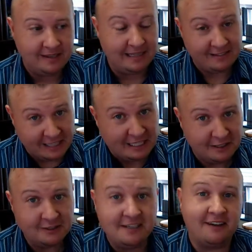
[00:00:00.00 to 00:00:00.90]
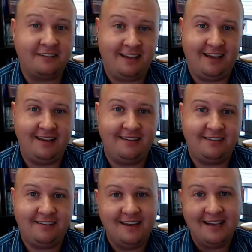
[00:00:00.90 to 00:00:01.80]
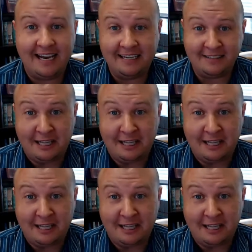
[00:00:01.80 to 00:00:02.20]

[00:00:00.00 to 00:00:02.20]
It's clearly not the case, and it's